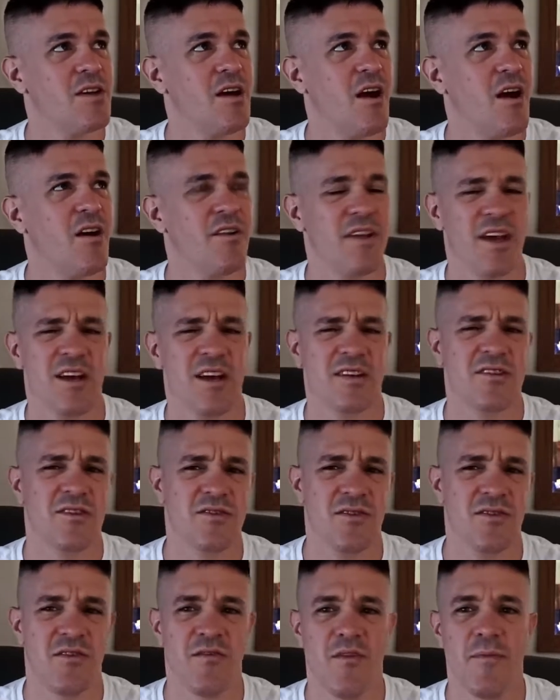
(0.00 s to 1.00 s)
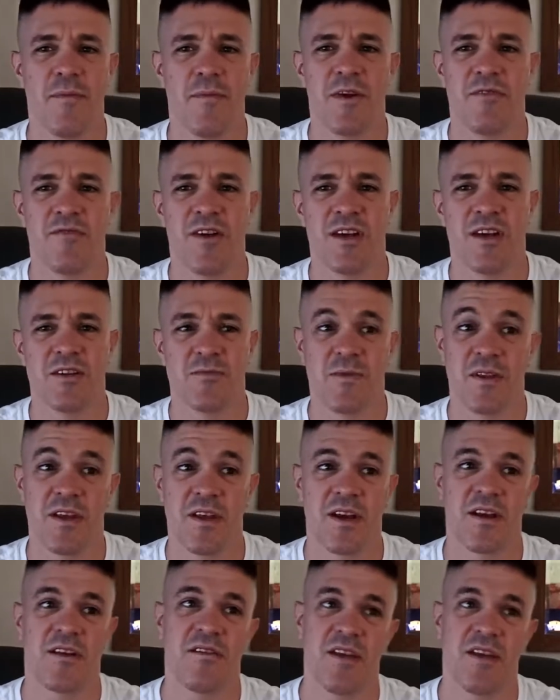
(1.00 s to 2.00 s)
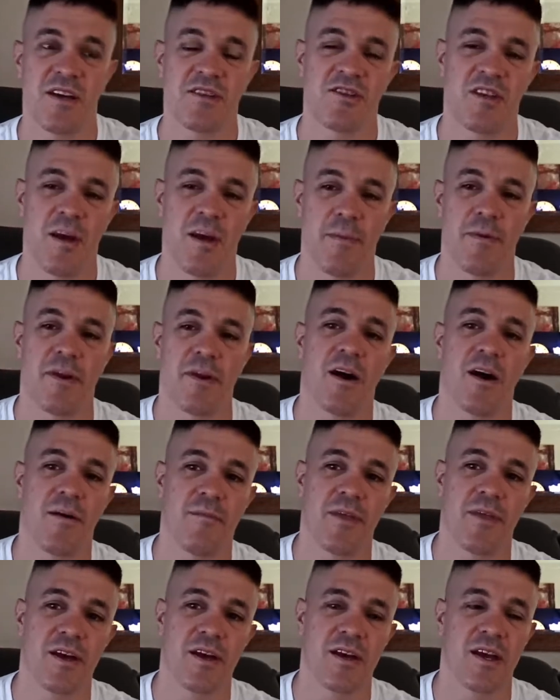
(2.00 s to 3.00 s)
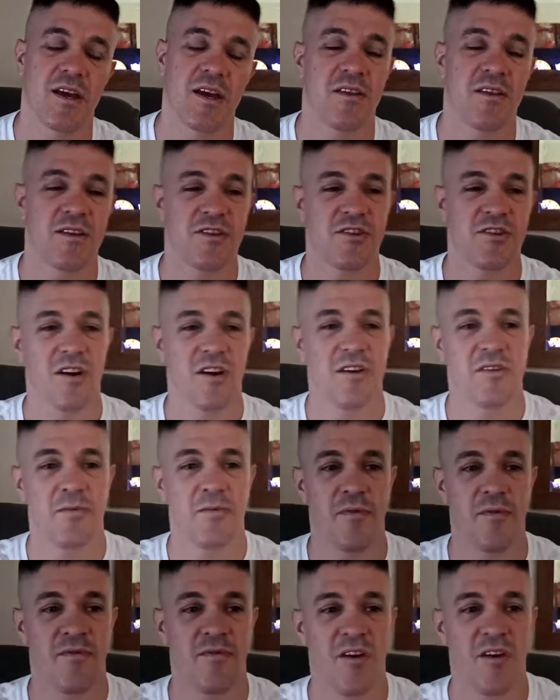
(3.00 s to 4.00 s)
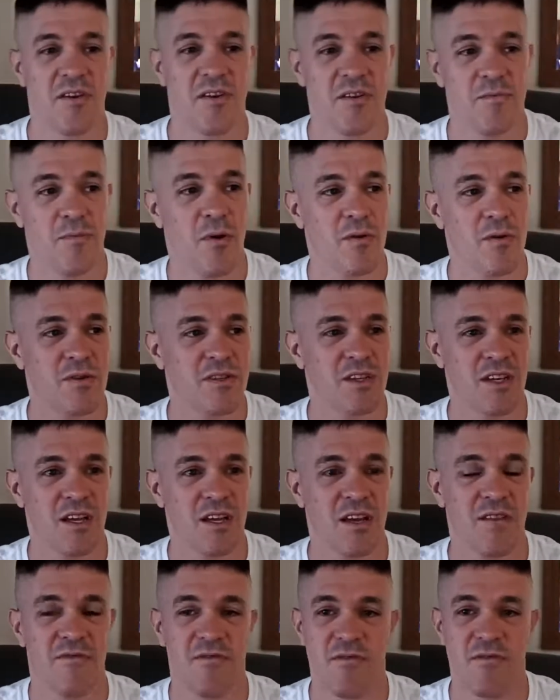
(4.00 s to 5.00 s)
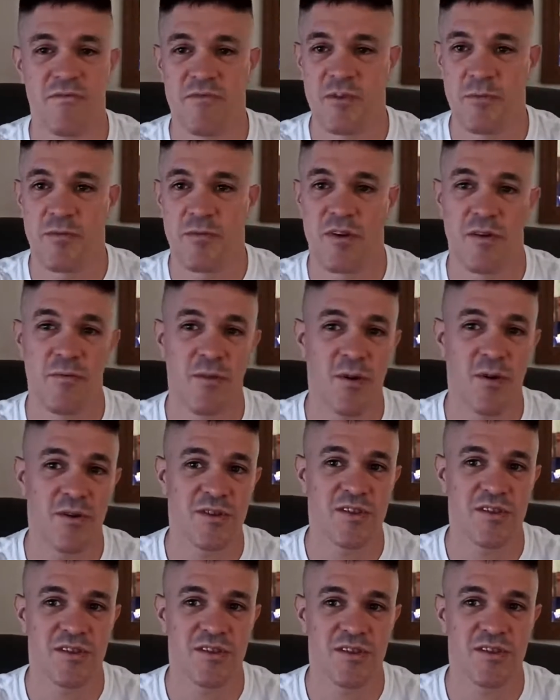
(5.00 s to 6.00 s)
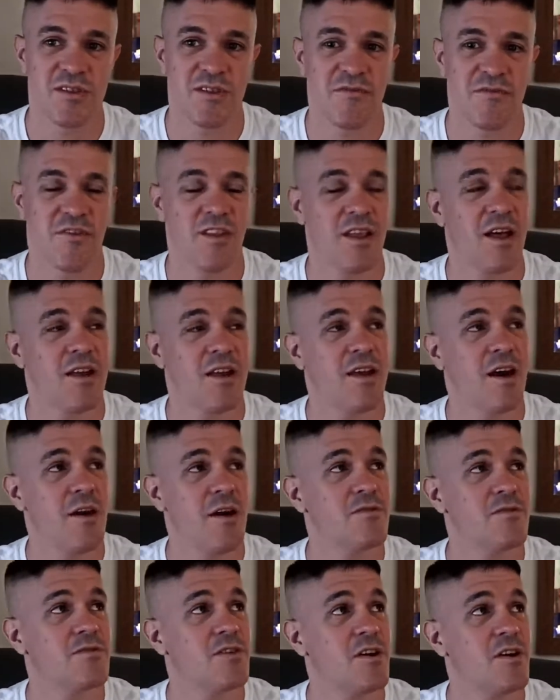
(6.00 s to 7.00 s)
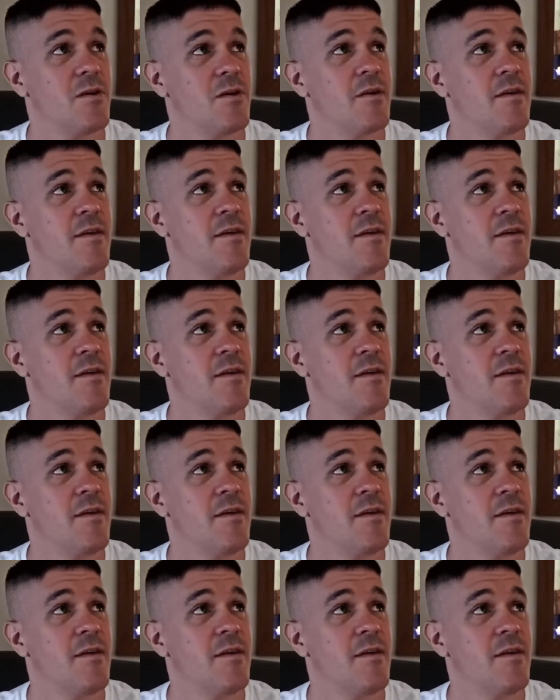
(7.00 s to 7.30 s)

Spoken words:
RDX is sort of a mid-range, but they're stepping up their gear. They're starting to provide boxing gear to pro boxers and stuff like that now. So